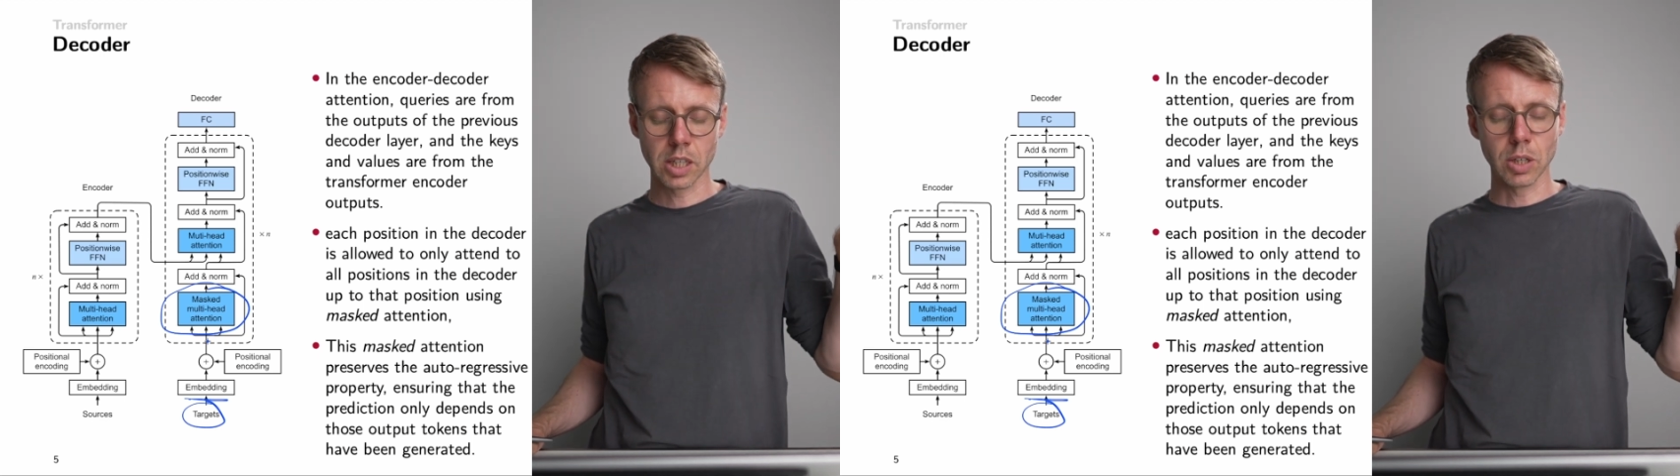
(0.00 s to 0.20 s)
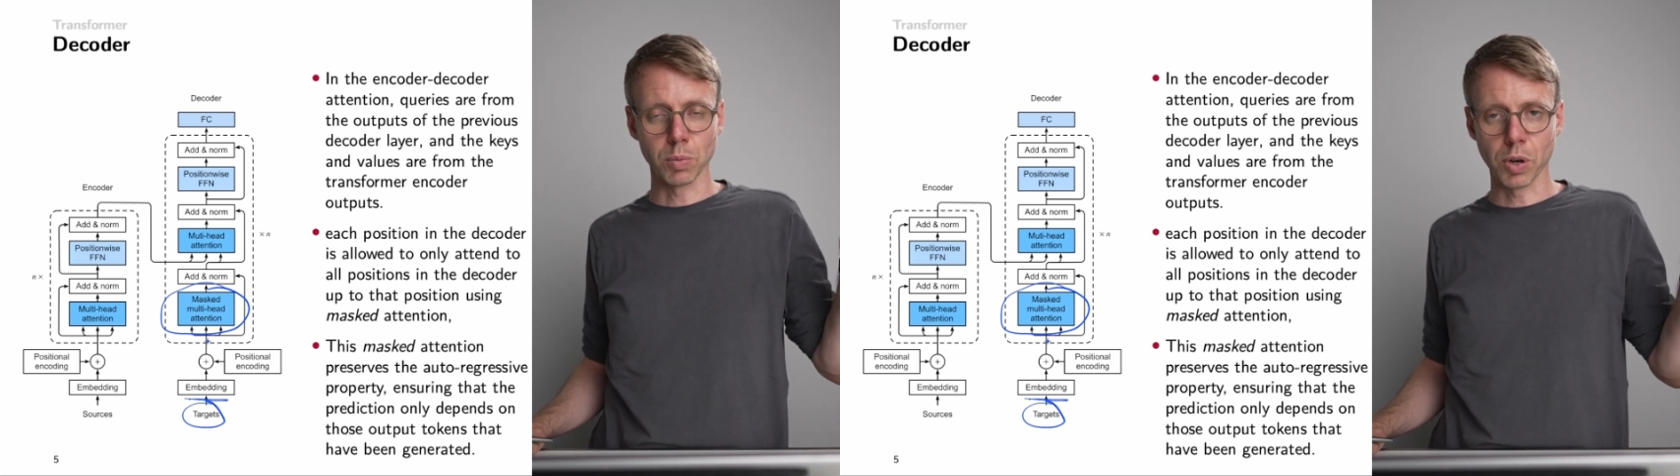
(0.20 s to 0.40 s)

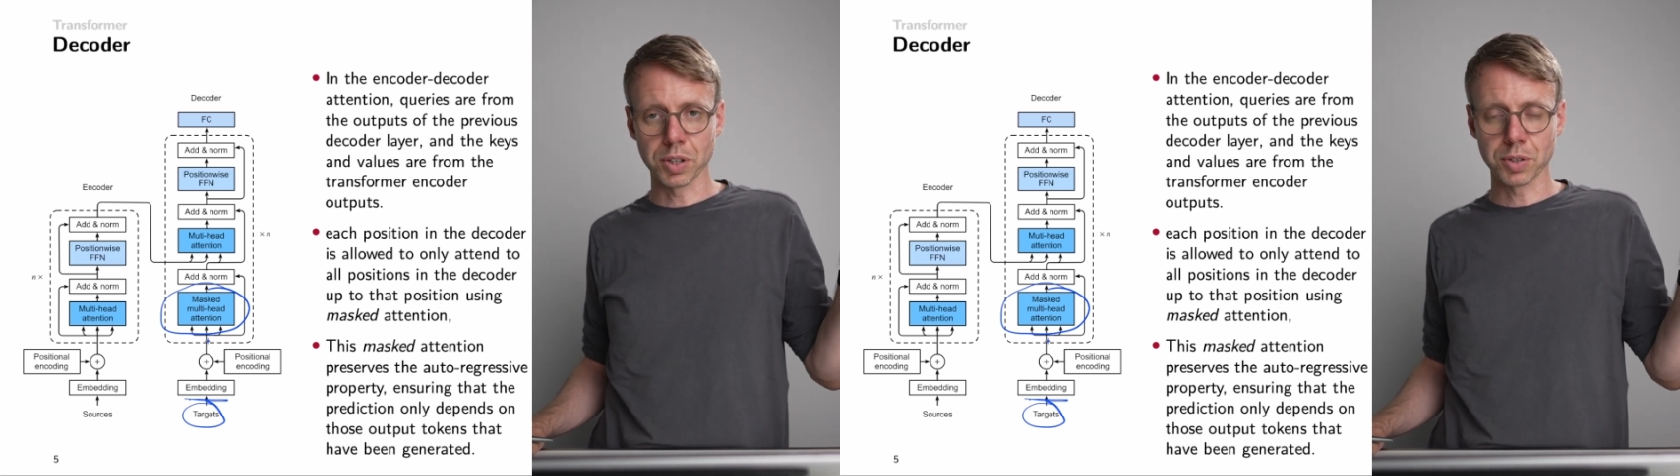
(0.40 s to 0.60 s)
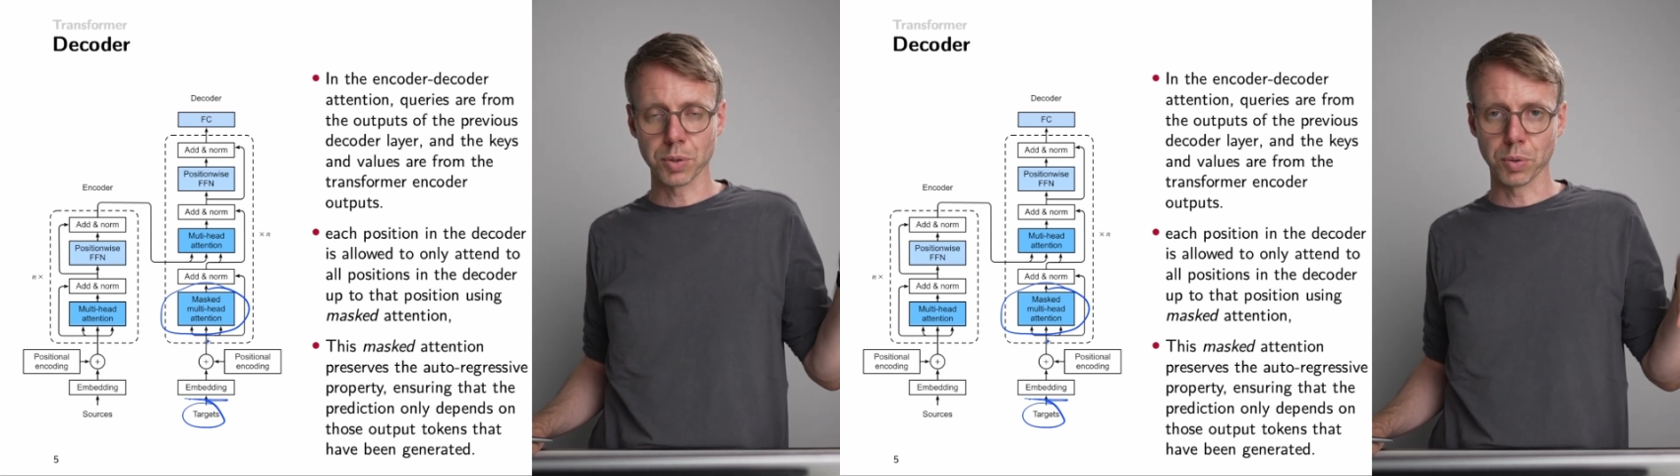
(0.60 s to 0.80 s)
you
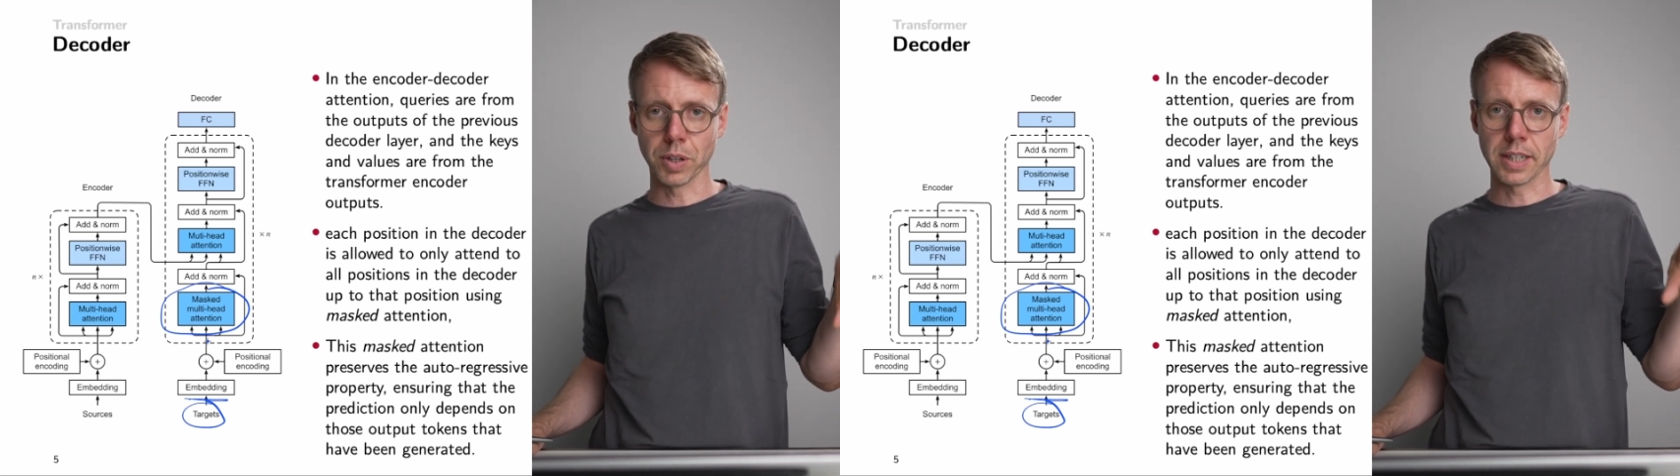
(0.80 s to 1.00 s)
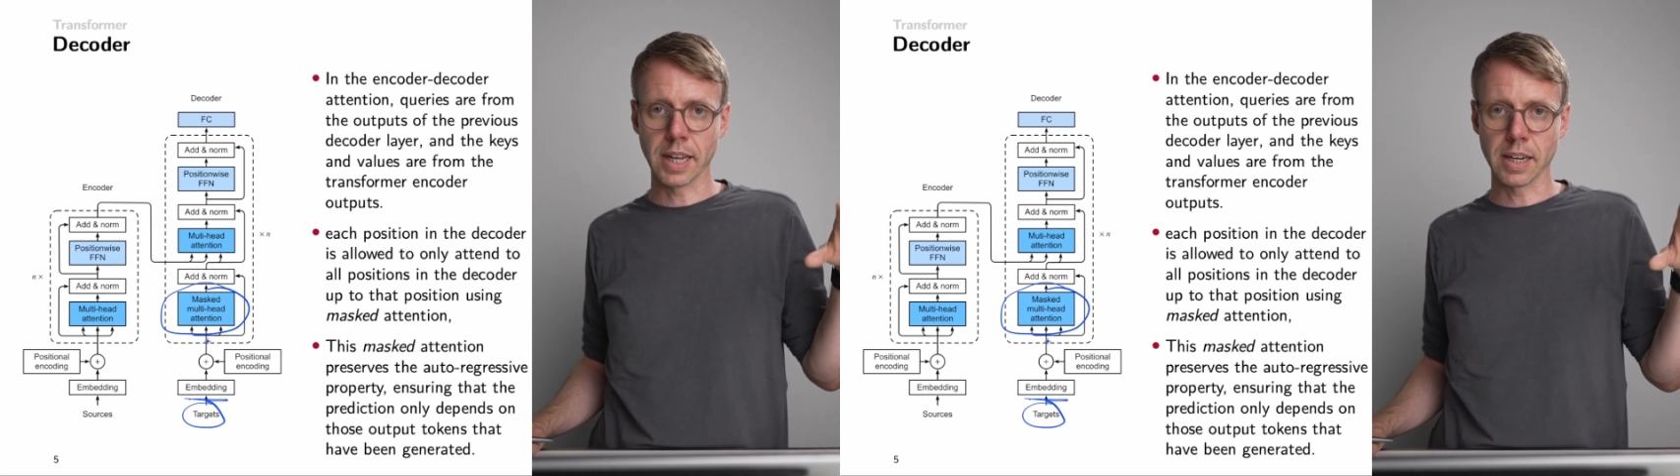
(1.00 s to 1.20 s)
want to
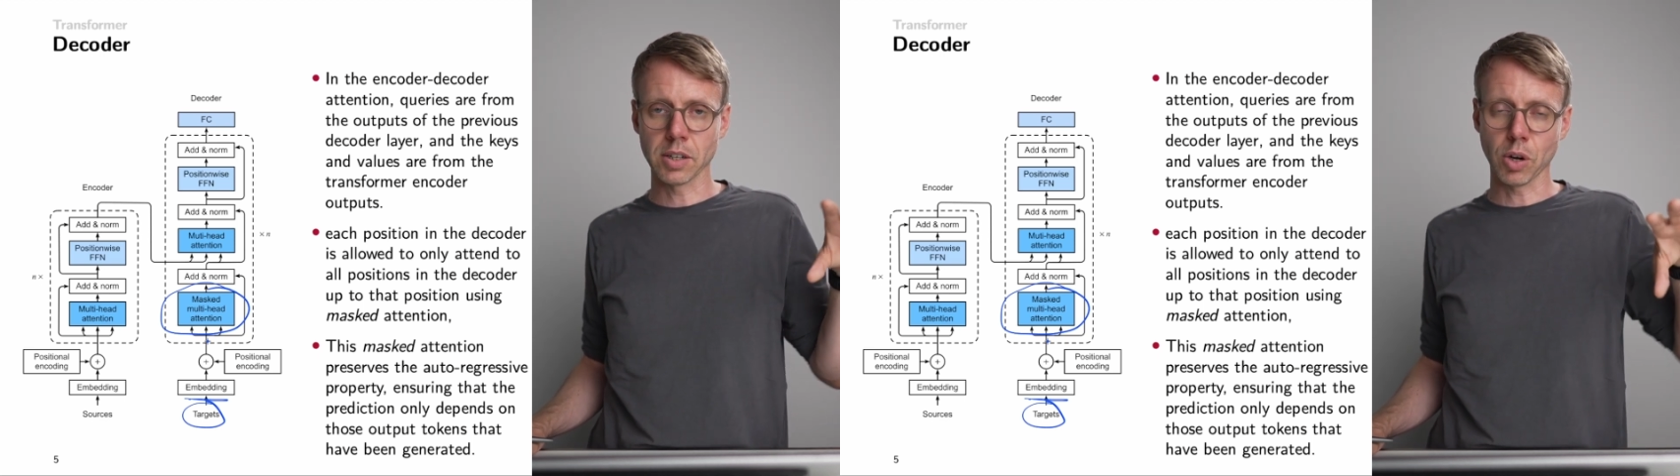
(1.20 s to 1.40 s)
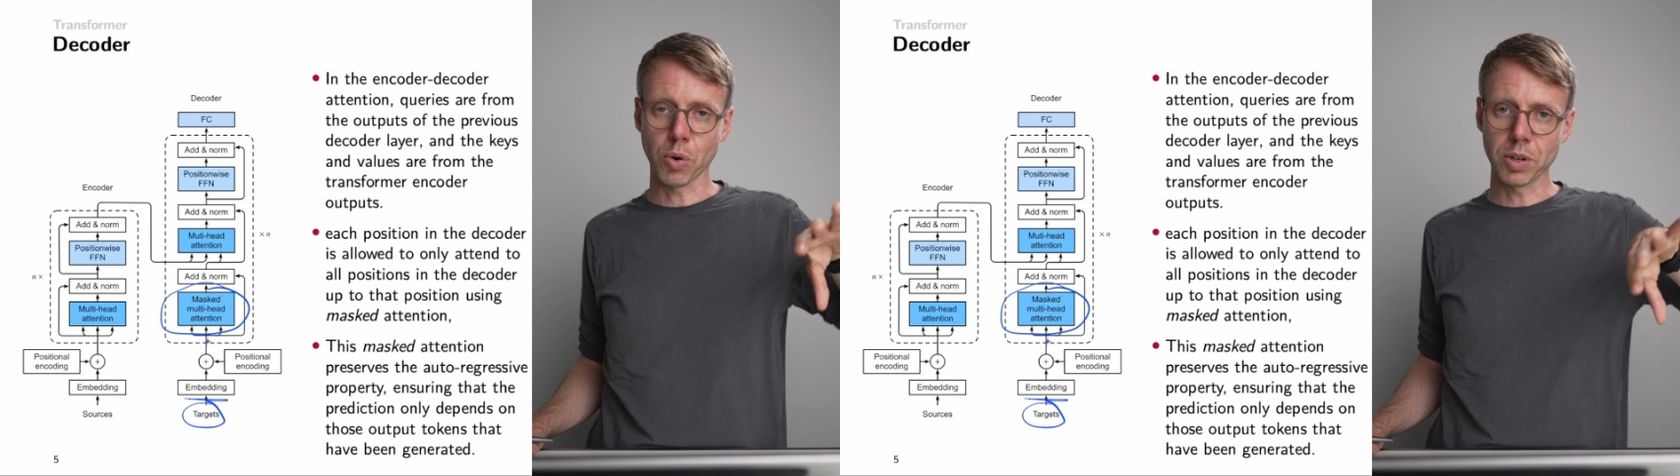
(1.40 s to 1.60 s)
attend
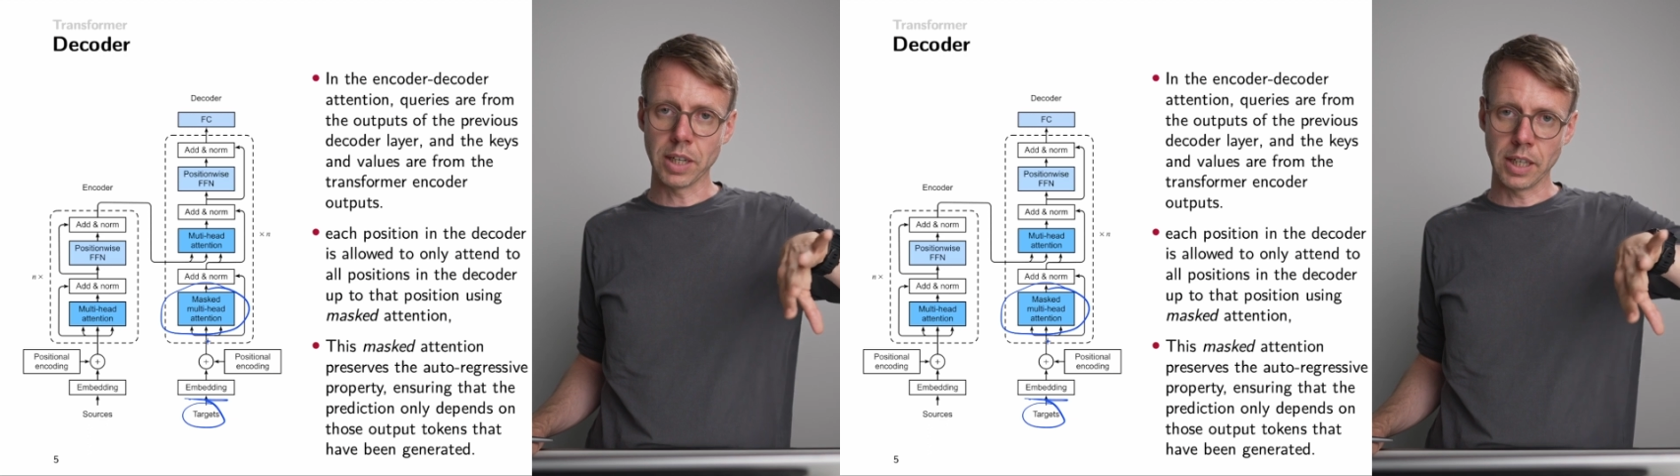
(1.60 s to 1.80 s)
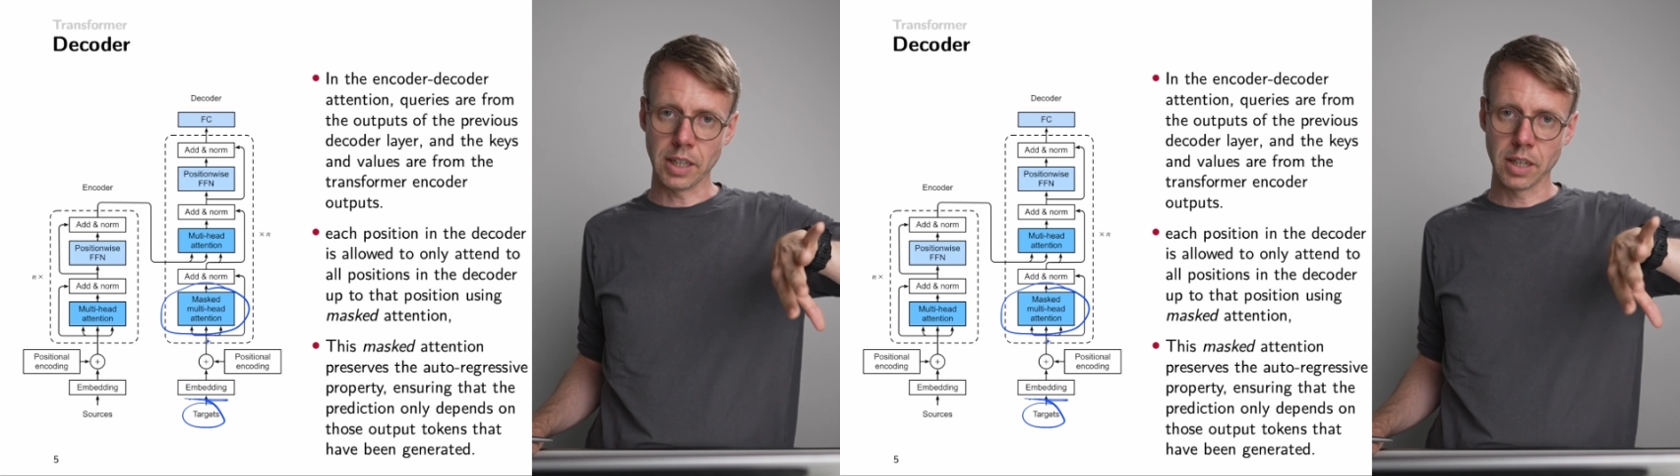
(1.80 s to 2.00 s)

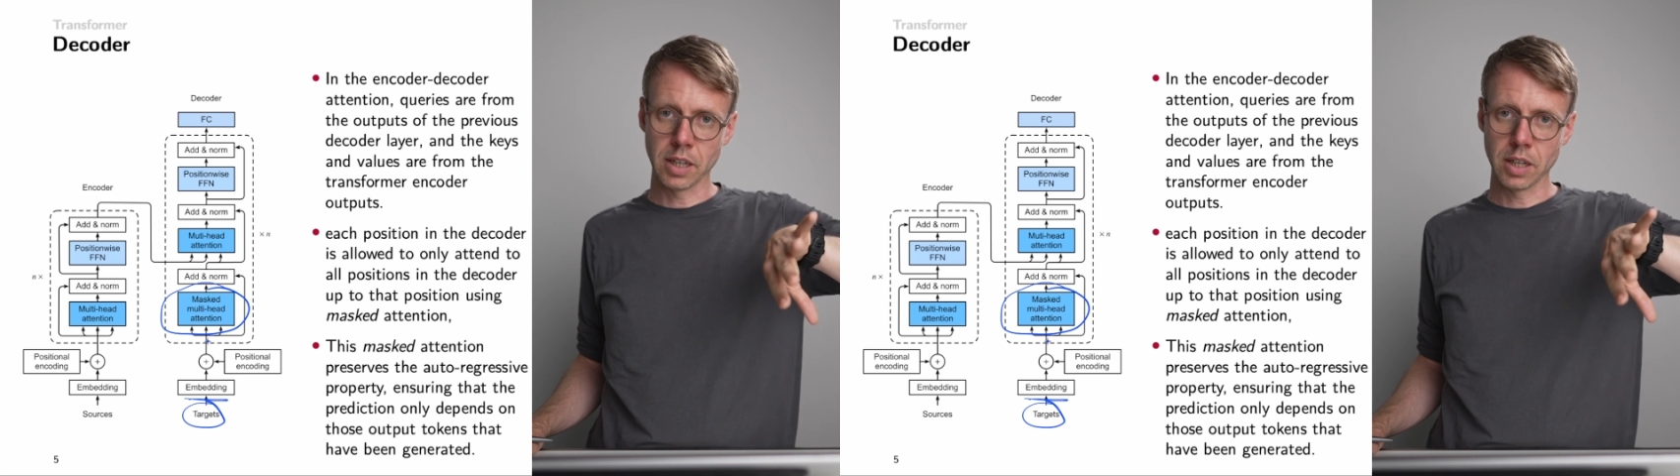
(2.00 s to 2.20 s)
only